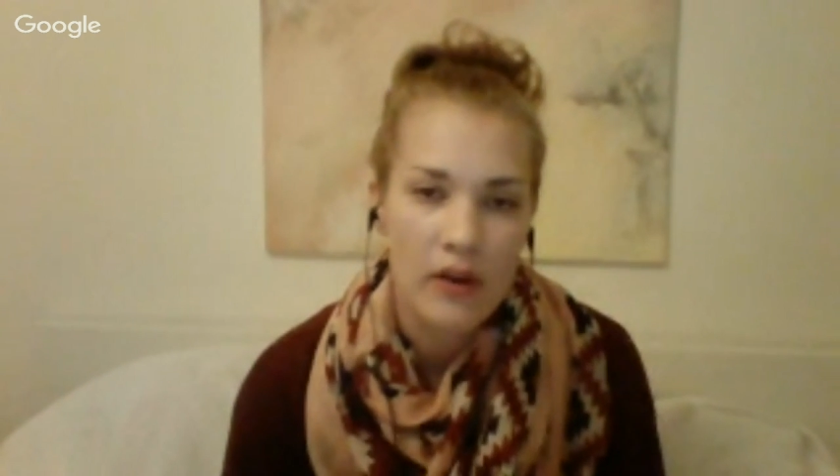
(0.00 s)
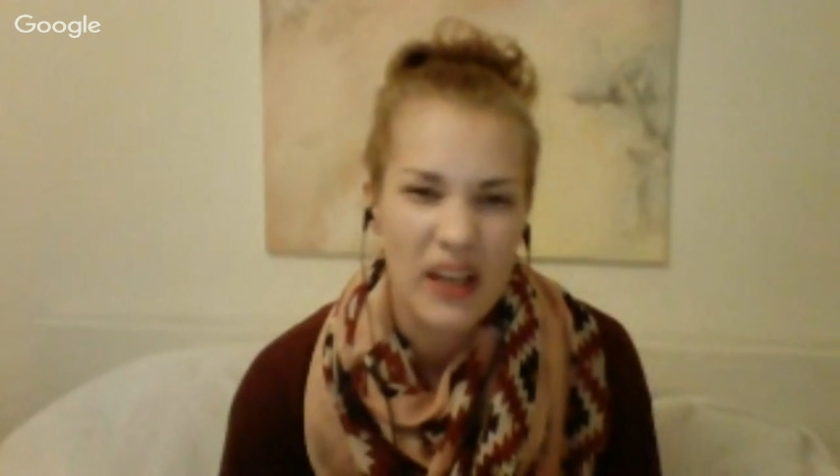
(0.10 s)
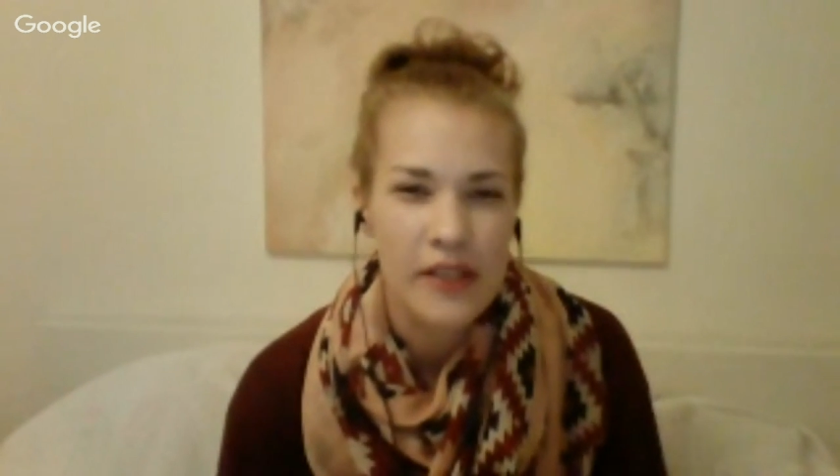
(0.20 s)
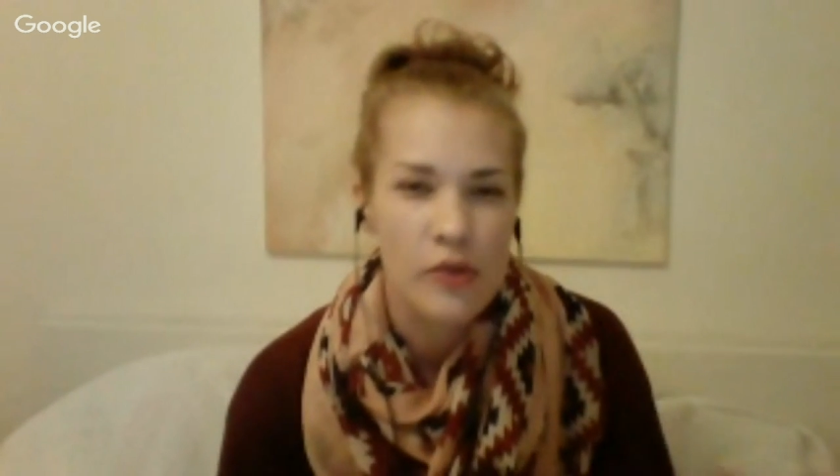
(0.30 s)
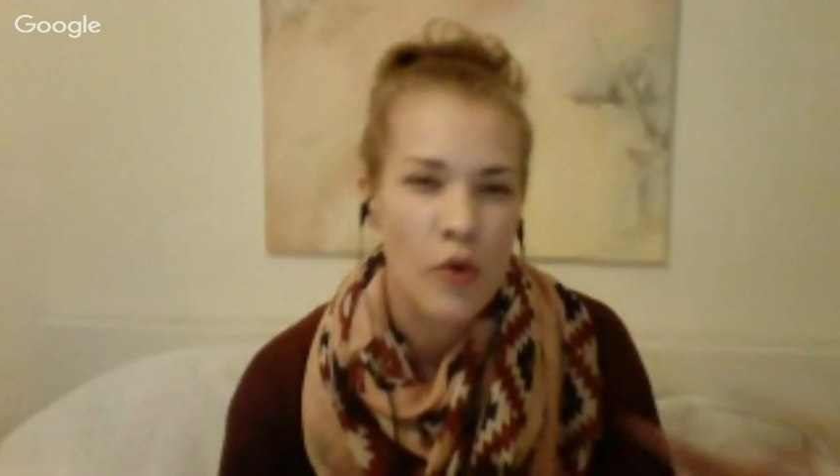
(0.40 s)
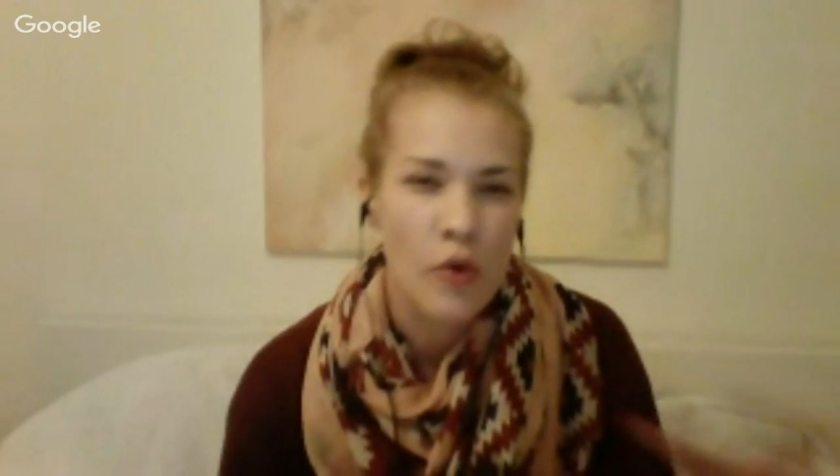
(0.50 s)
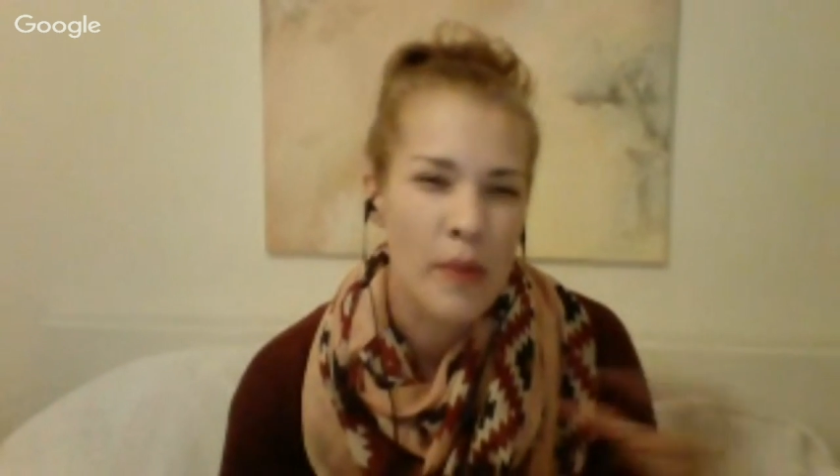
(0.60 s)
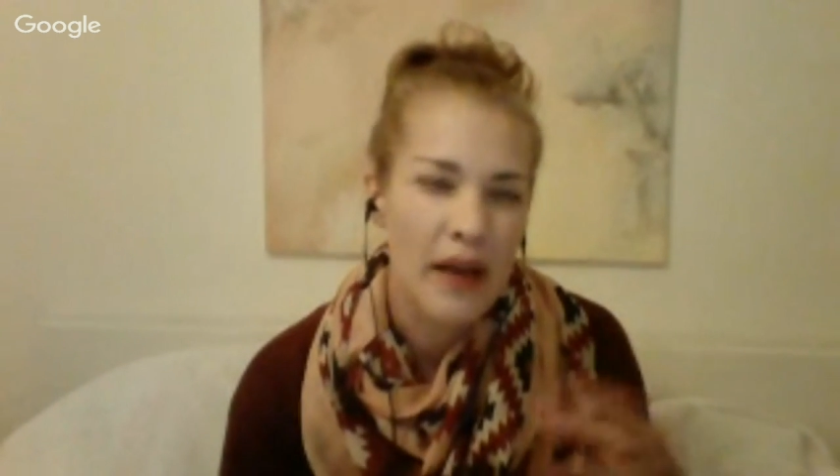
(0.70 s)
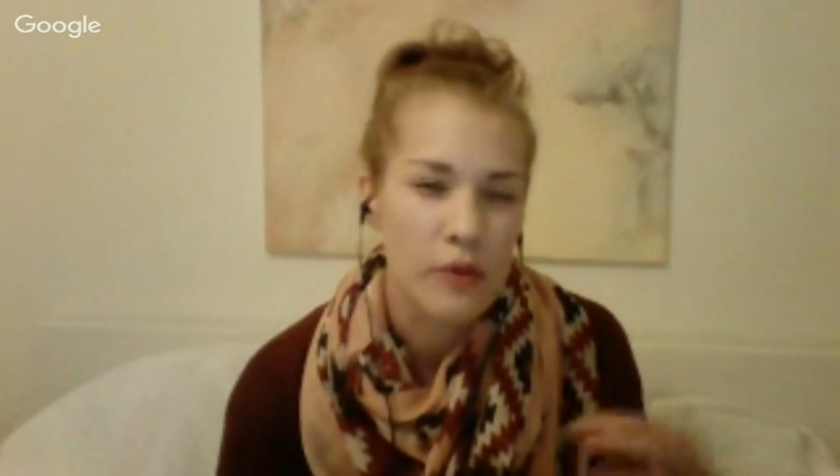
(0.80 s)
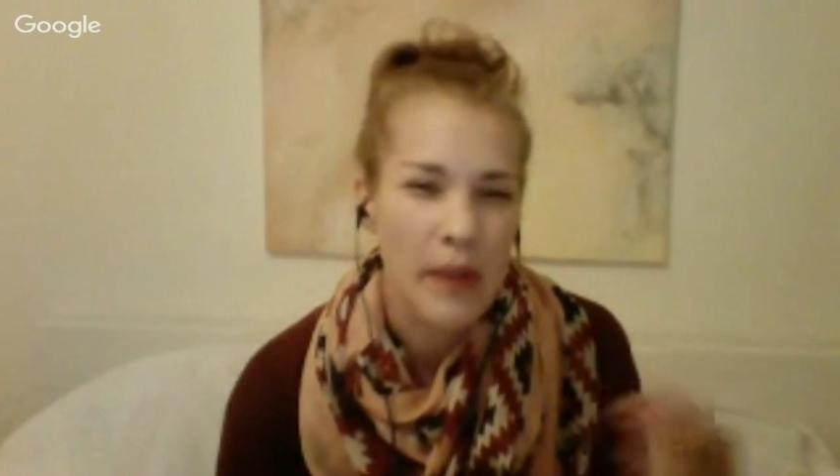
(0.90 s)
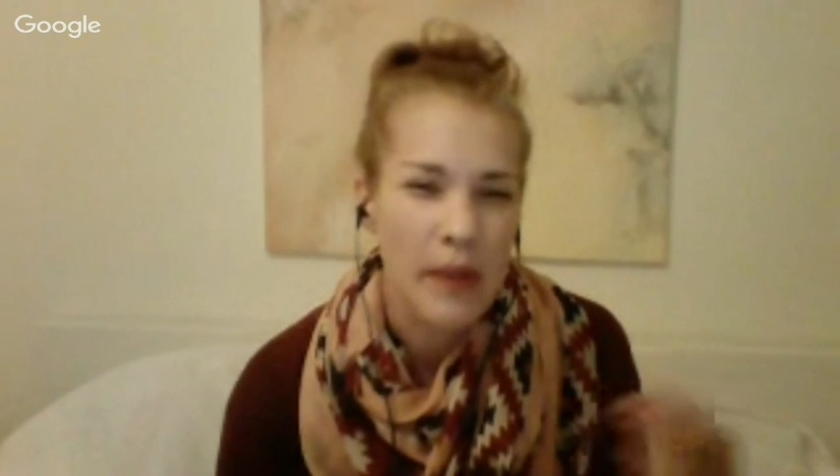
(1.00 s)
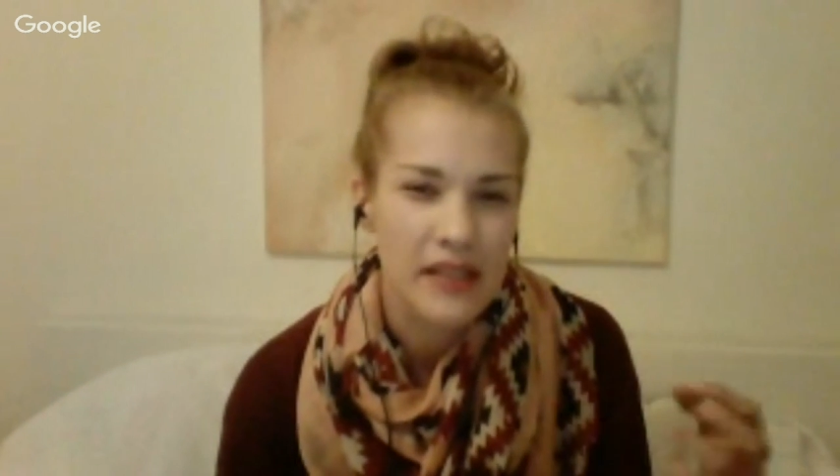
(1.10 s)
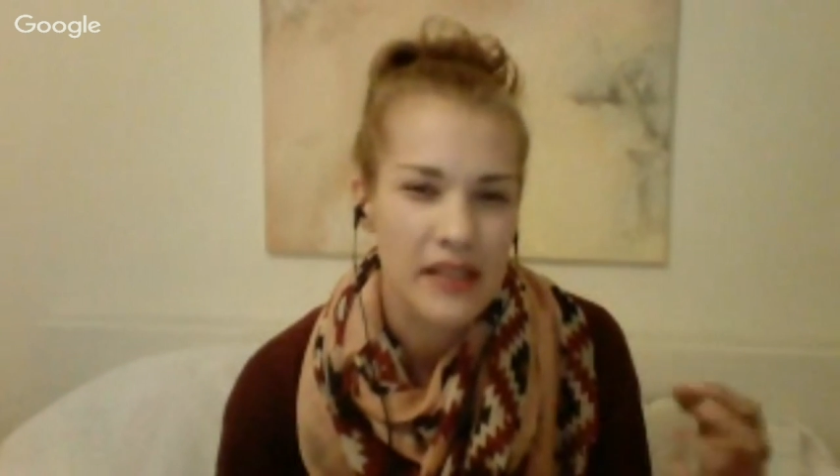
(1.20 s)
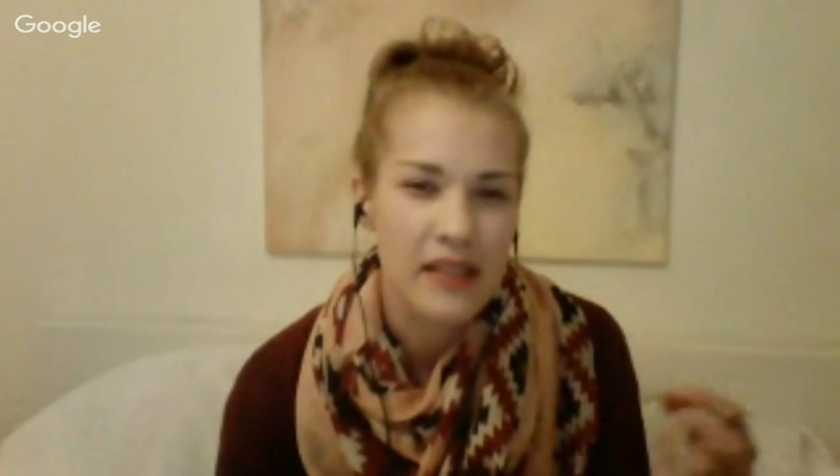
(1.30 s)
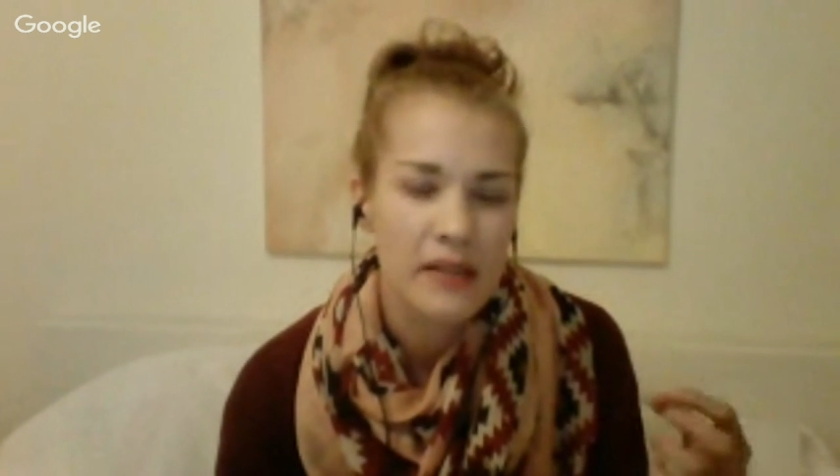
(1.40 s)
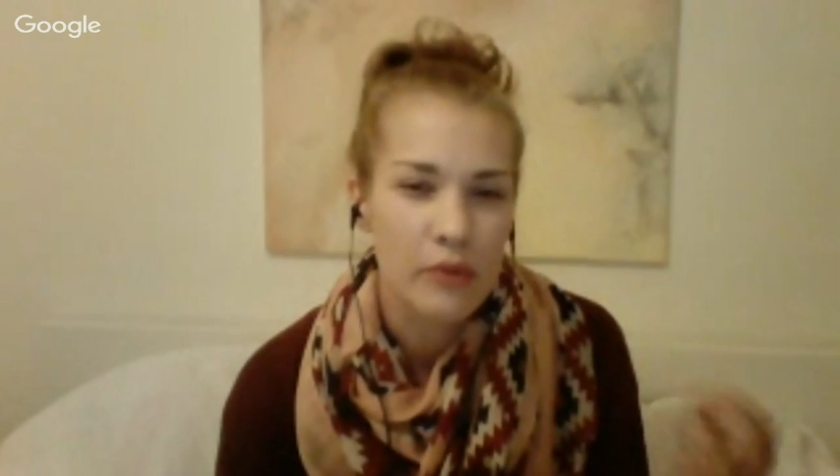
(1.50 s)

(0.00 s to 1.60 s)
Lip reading: like his romantic